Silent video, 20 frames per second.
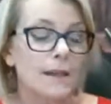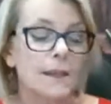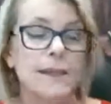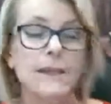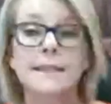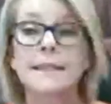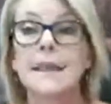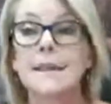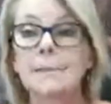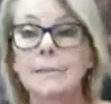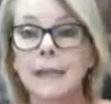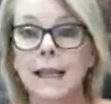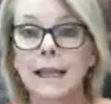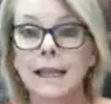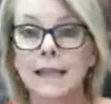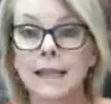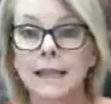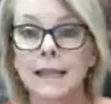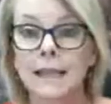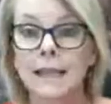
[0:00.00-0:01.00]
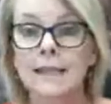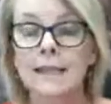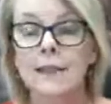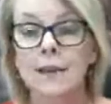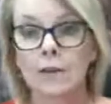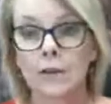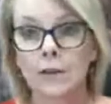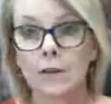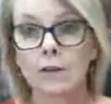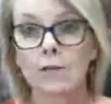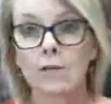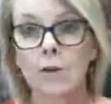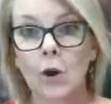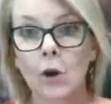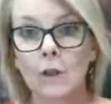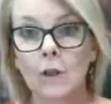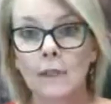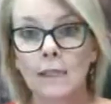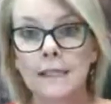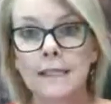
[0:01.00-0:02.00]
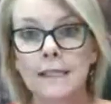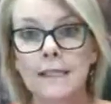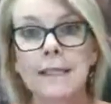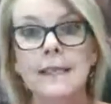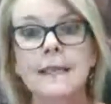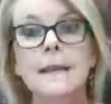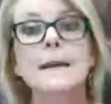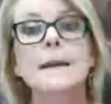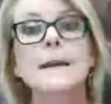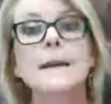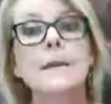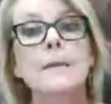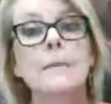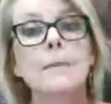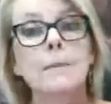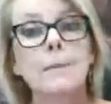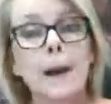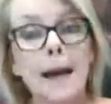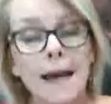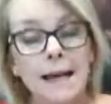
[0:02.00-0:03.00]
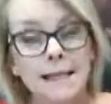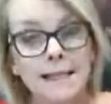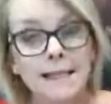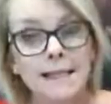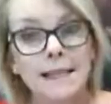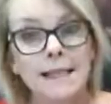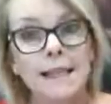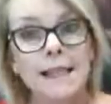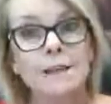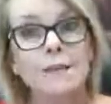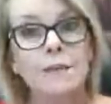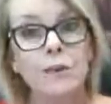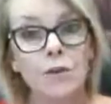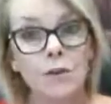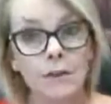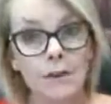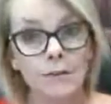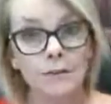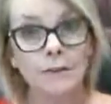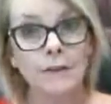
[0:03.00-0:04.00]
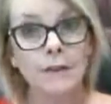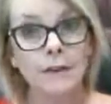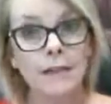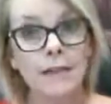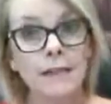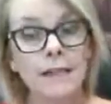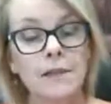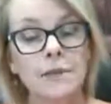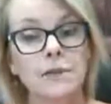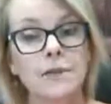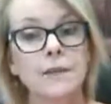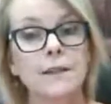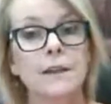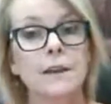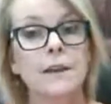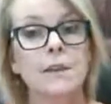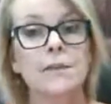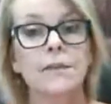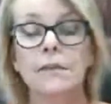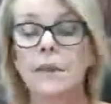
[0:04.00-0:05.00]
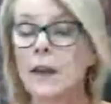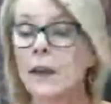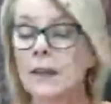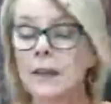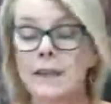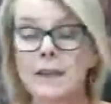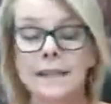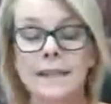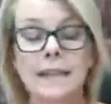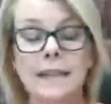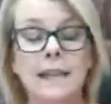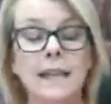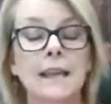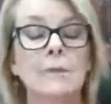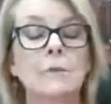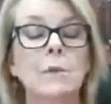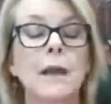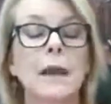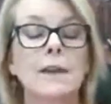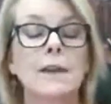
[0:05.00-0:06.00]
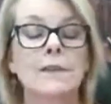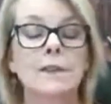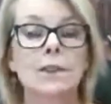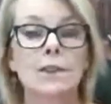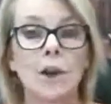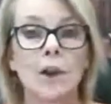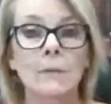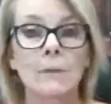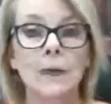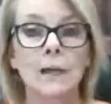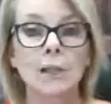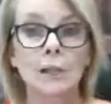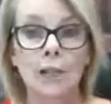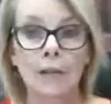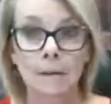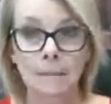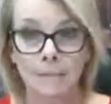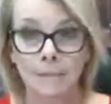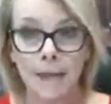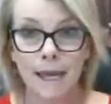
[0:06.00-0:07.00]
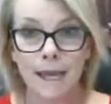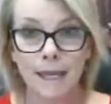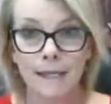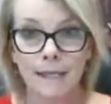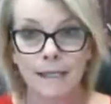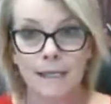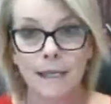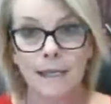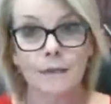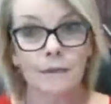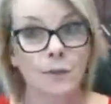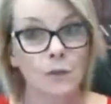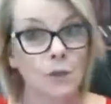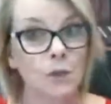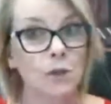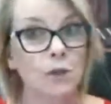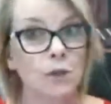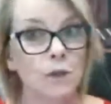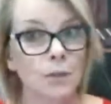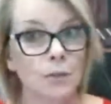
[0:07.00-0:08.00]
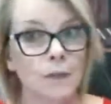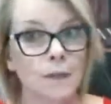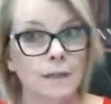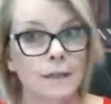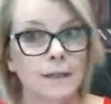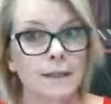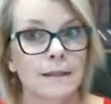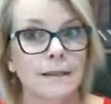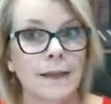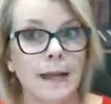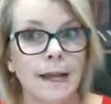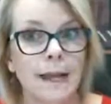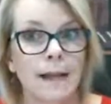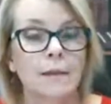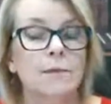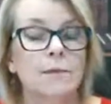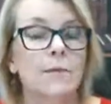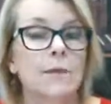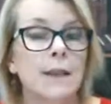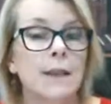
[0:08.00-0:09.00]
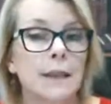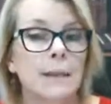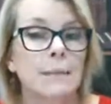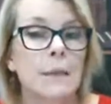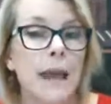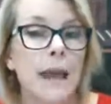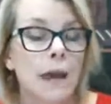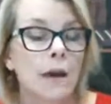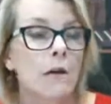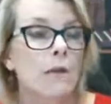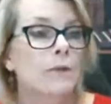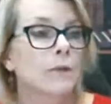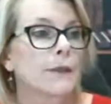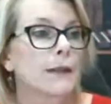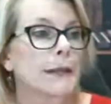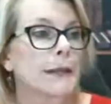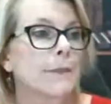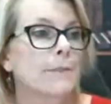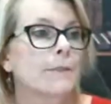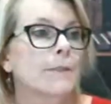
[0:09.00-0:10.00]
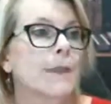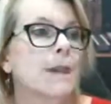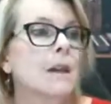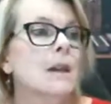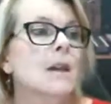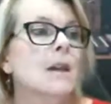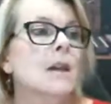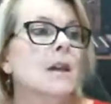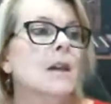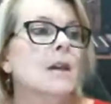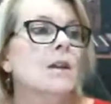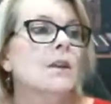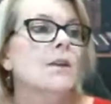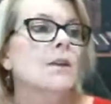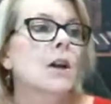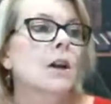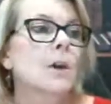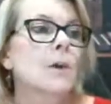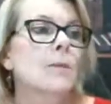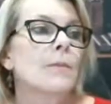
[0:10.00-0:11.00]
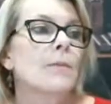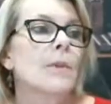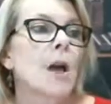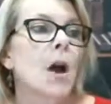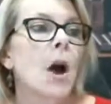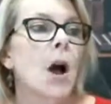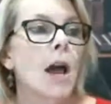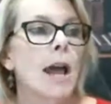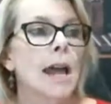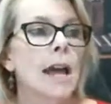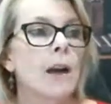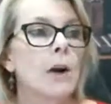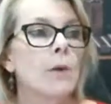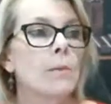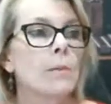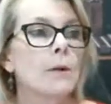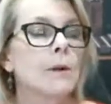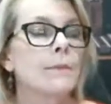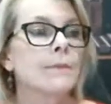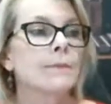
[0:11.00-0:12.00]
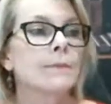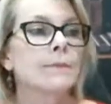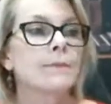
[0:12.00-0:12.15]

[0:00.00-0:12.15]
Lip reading: this template in there so that you've got it. But if you can fill that in yourself, like I said, it will have so much impact if you can do it really powerfully. So I help